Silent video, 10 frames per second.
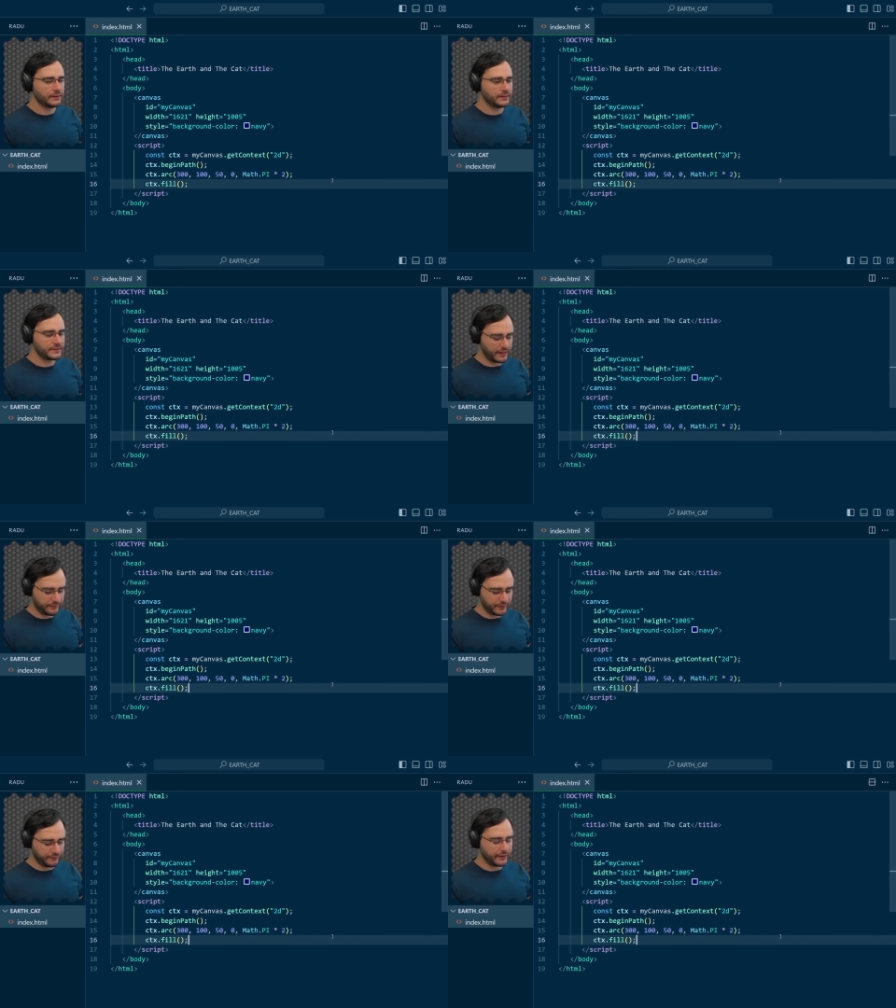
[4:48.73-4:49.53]
save
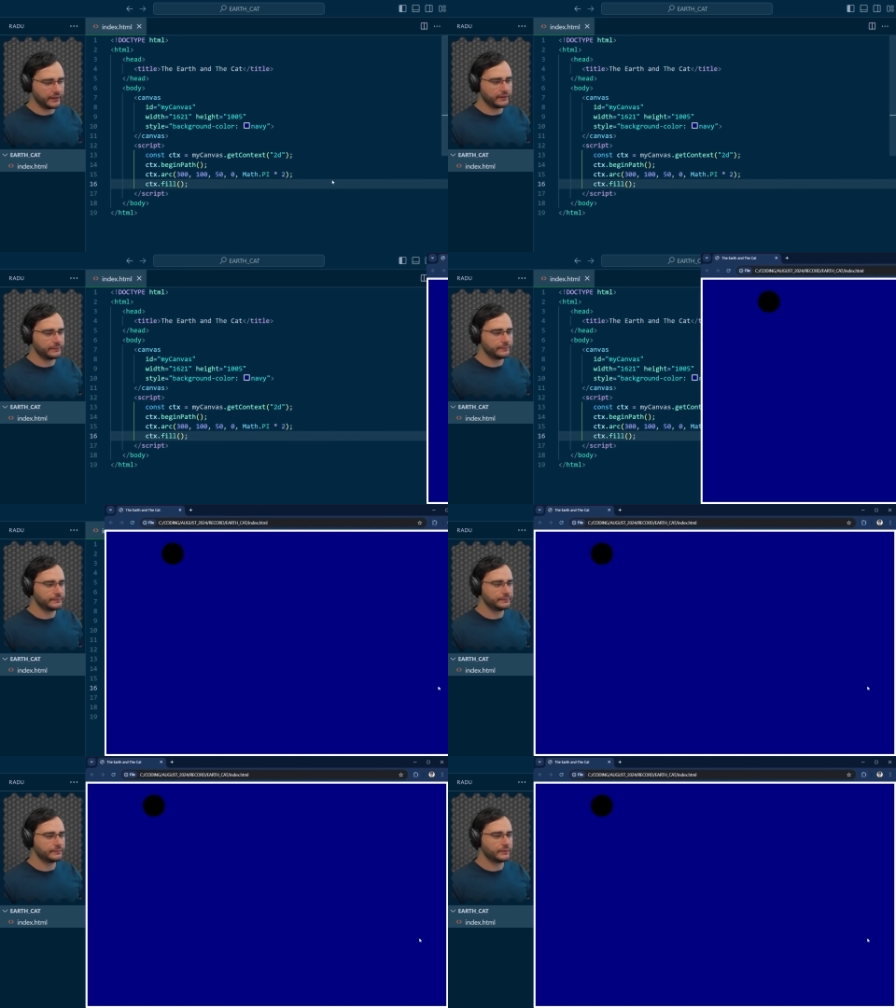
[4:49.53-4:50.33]
the file,
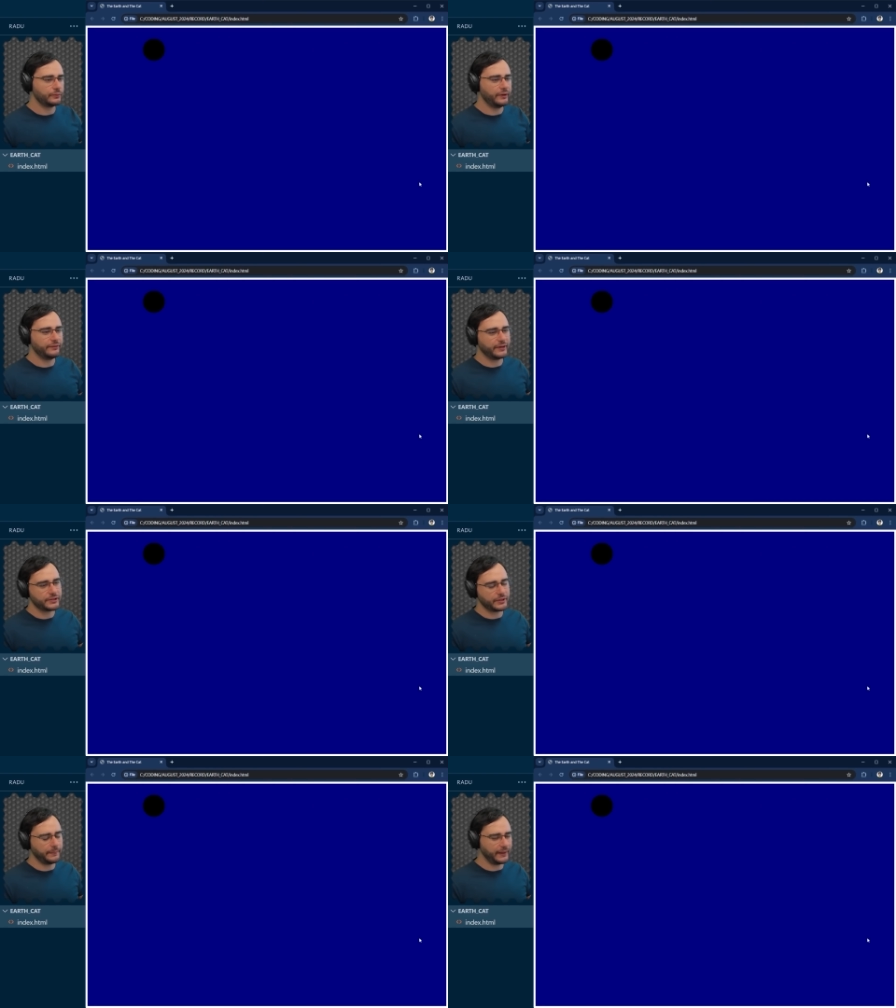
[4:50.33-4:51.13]

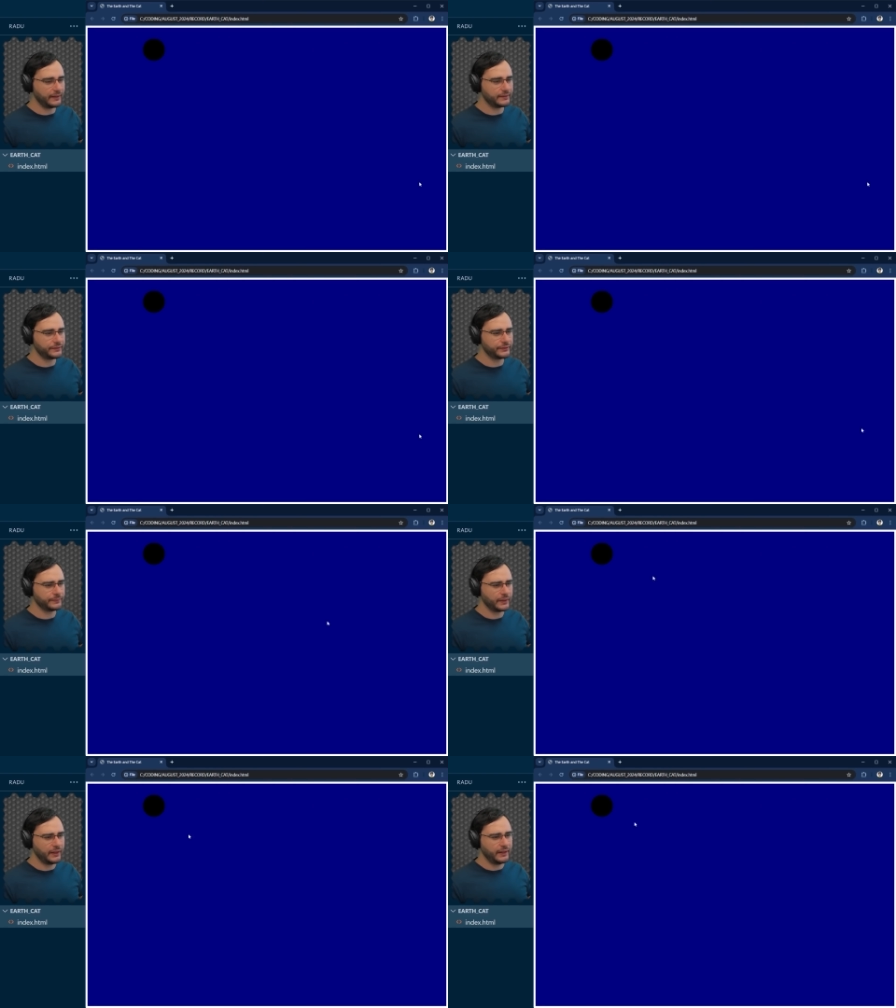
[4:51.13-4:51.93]
refresh the page,
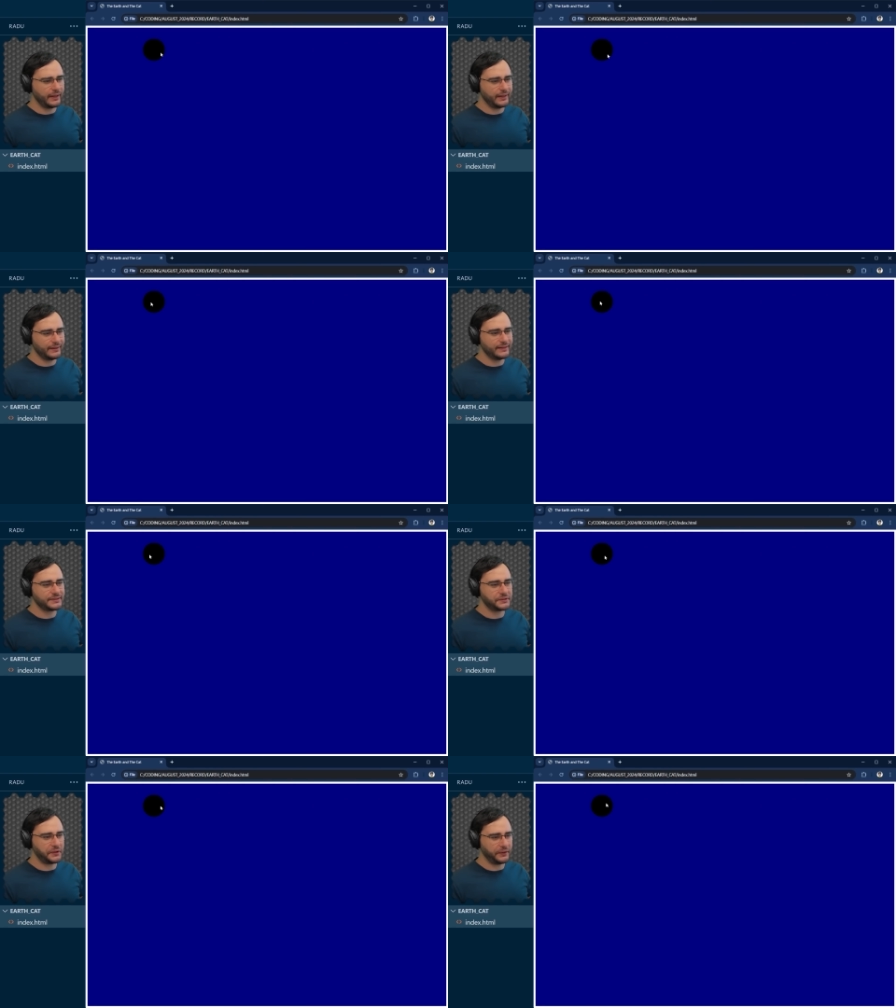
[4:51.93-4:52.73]
and
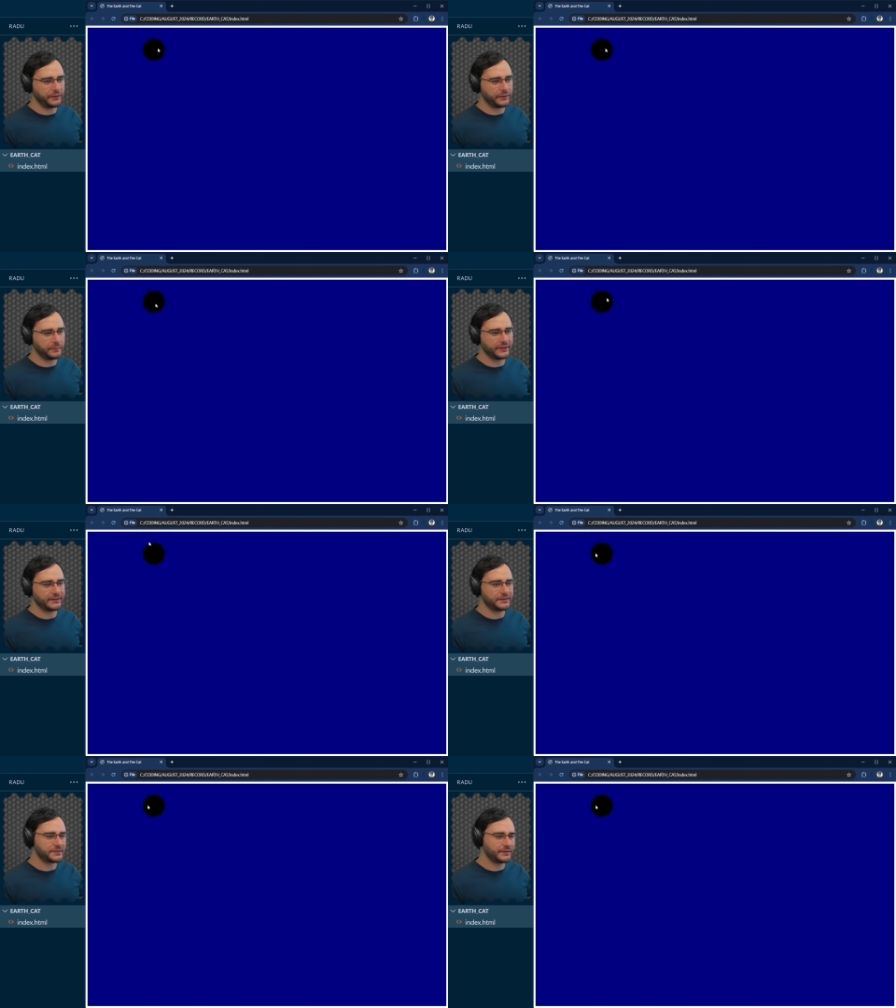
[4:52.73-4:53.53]
it's here, but
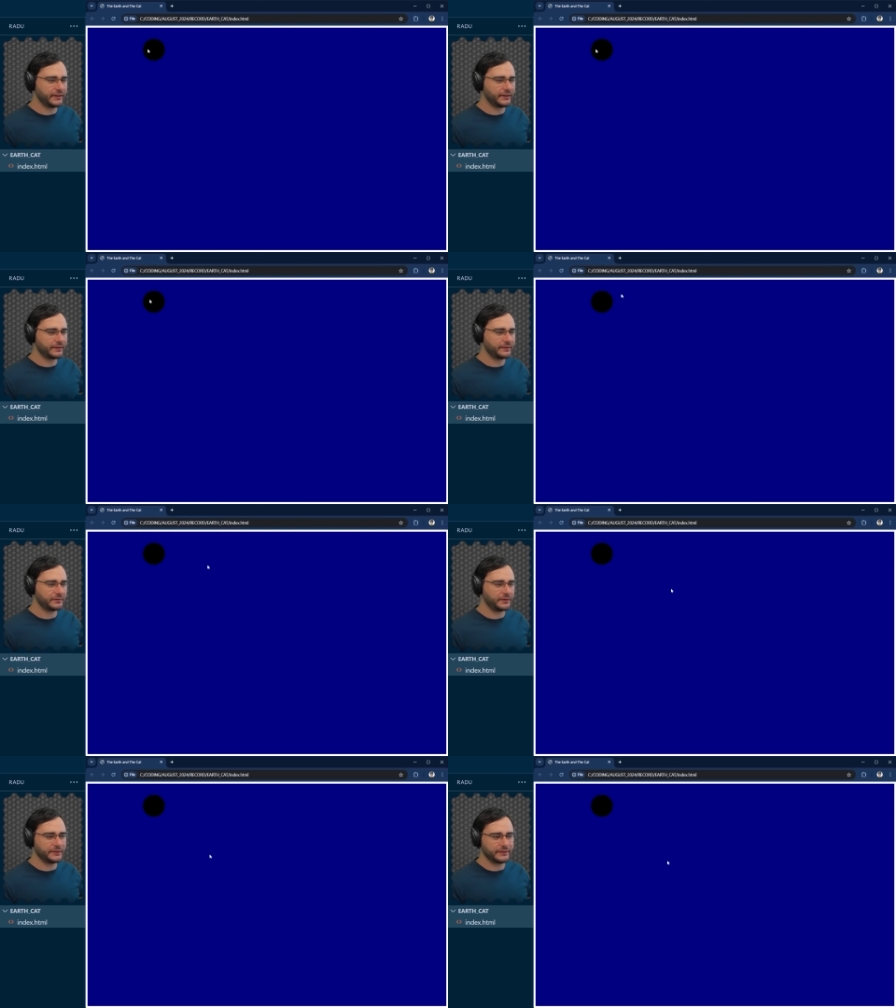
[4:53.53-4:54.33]
it's dark
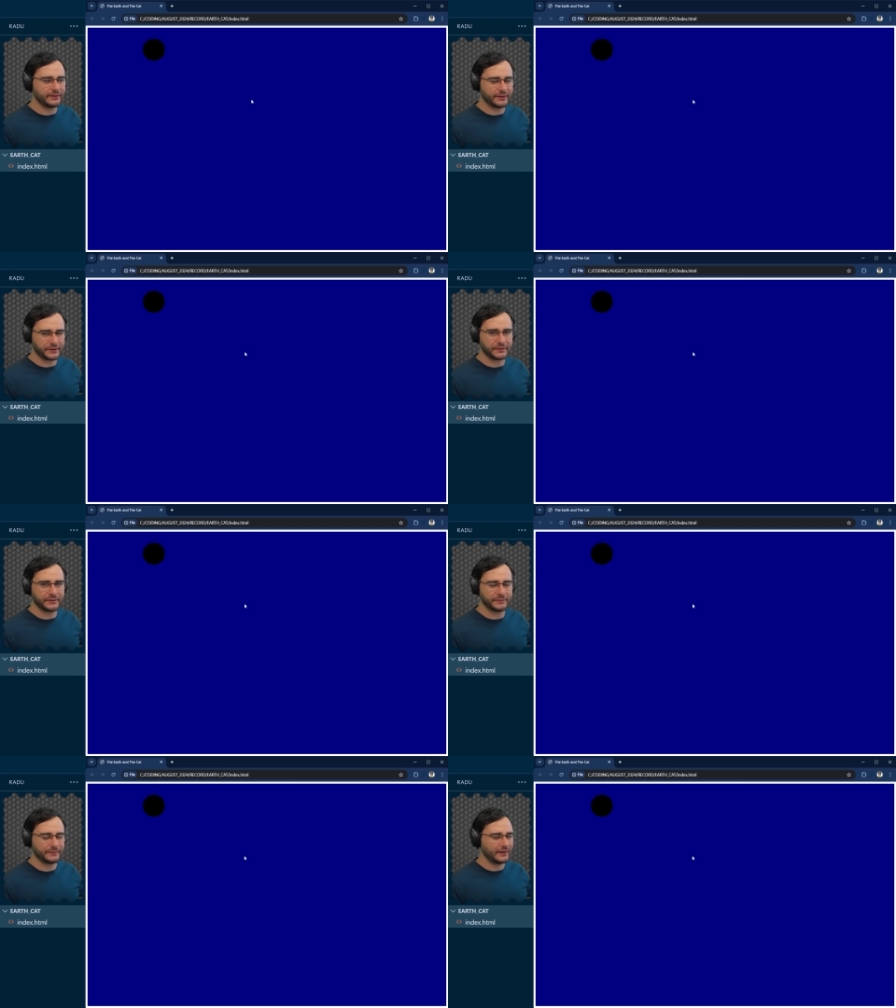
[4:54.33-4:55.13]
on dark
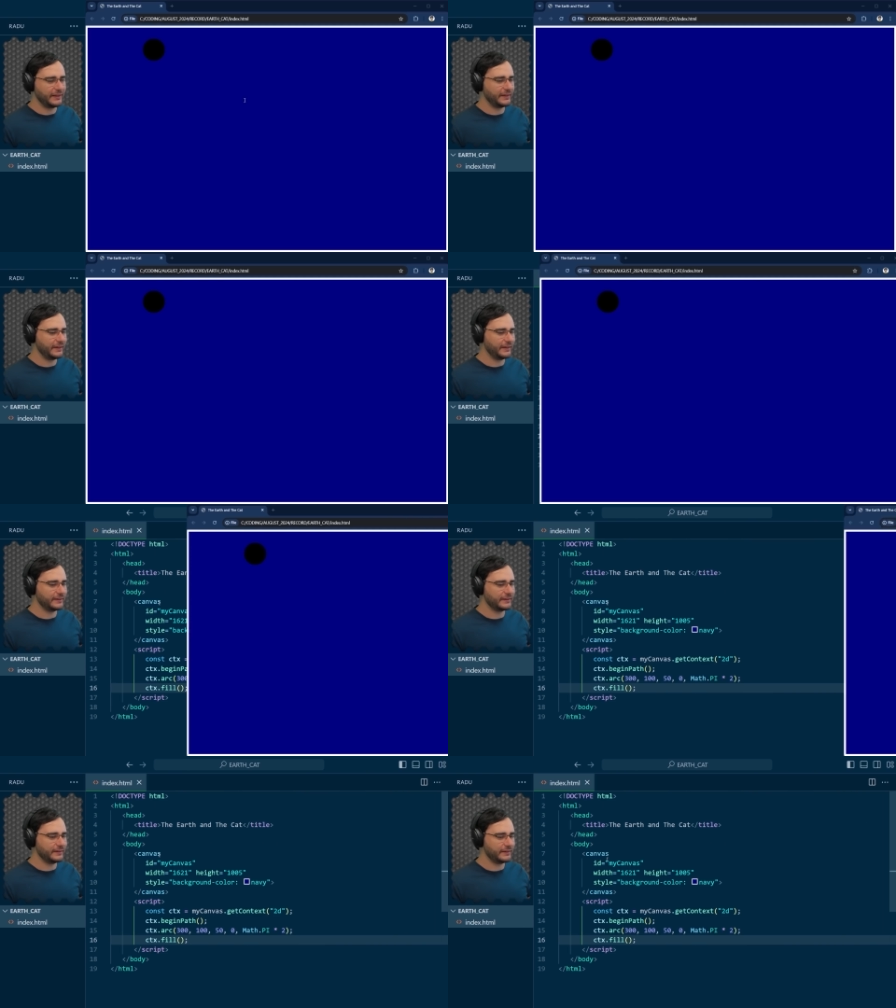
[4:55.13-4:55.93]

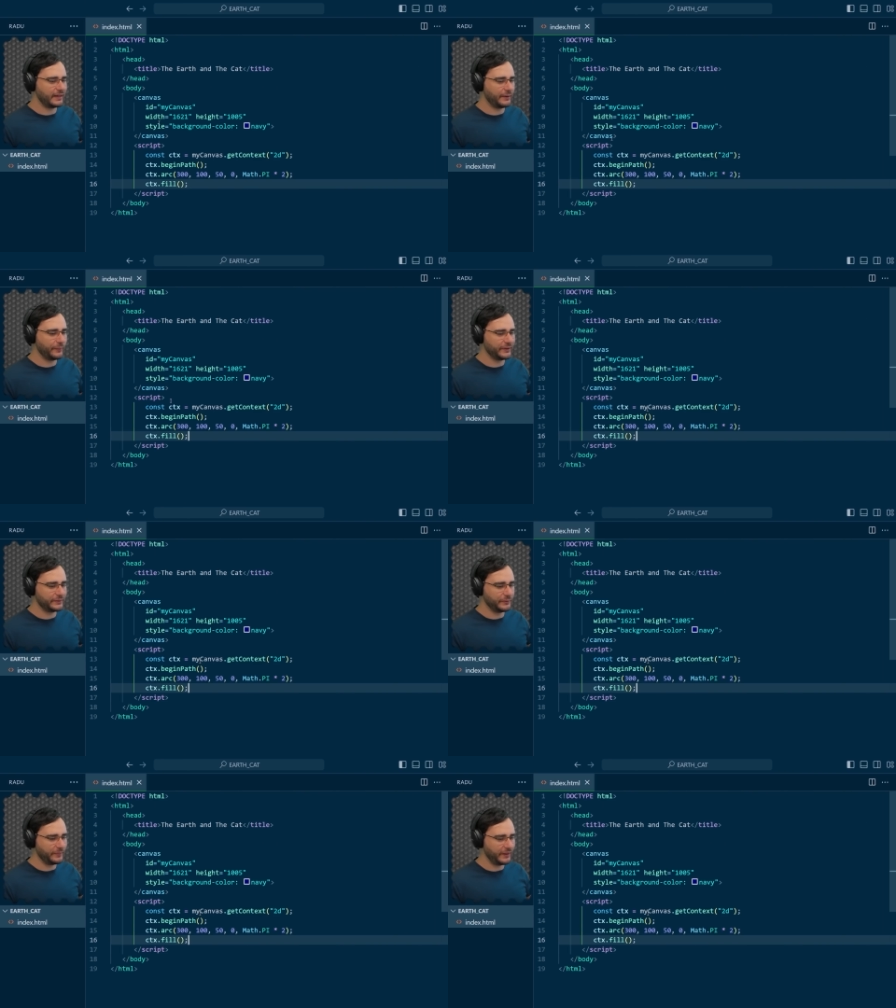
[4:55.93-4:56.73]
and uh, I want
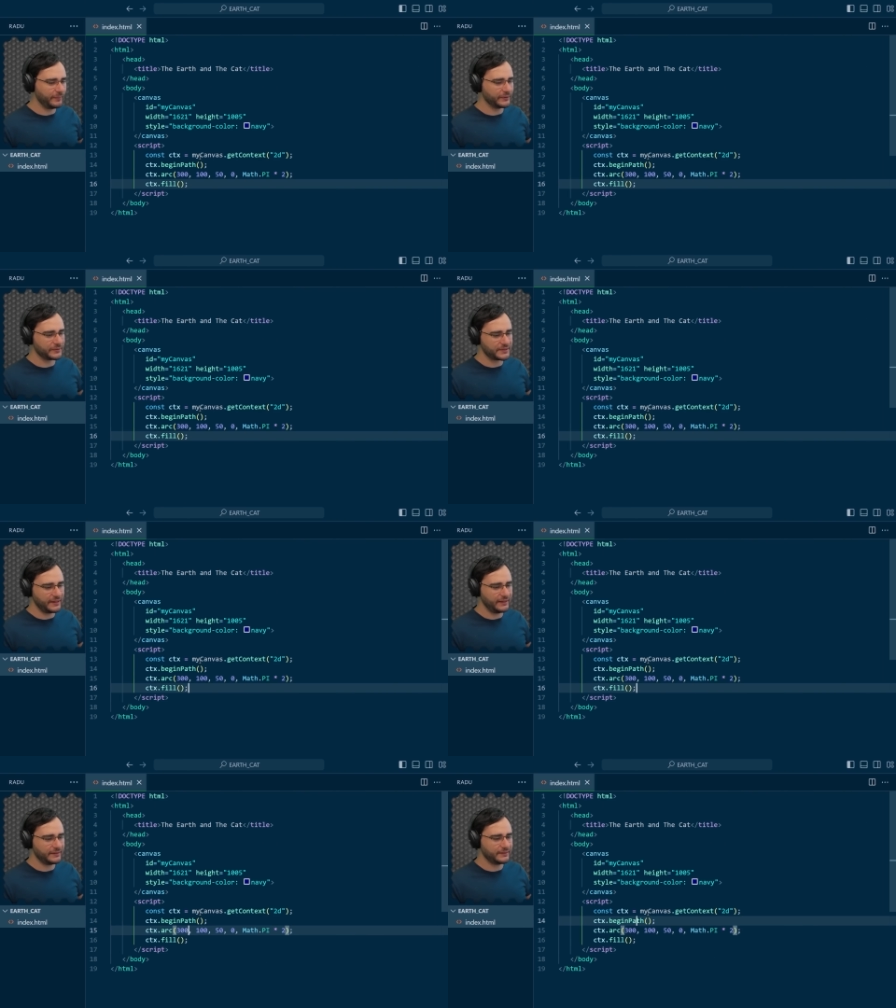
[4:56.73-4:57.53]
to be able to
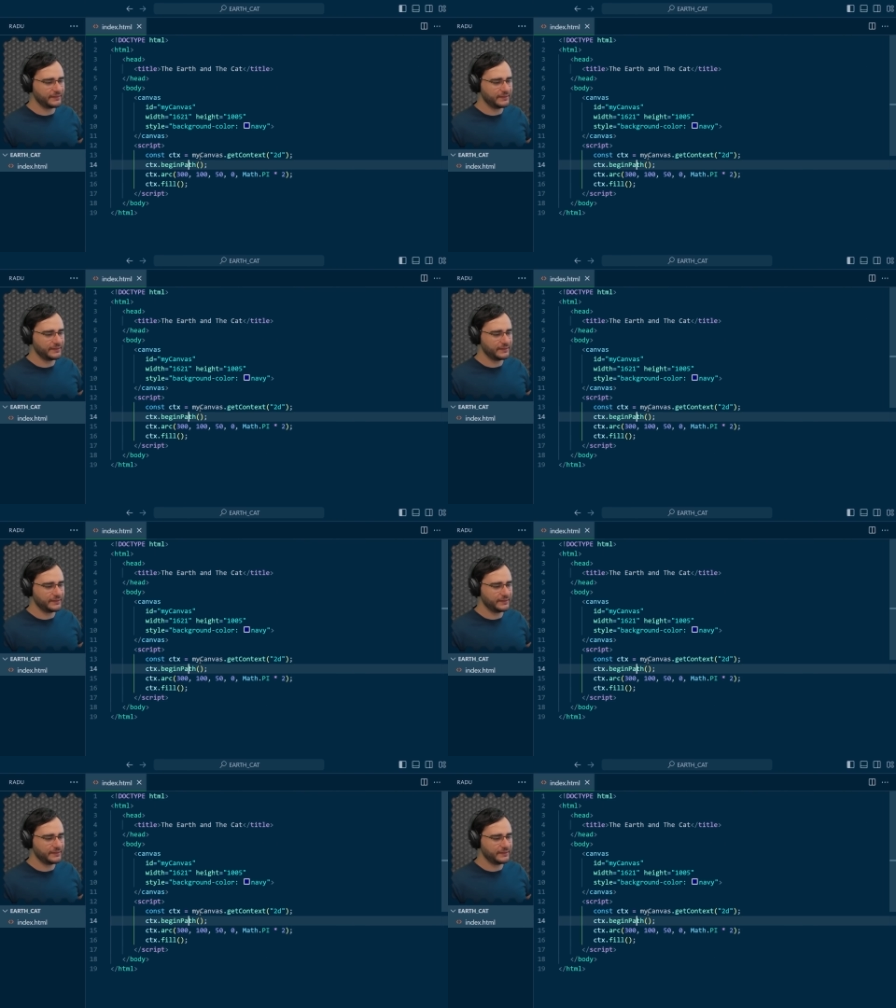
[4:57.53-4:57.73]
see it.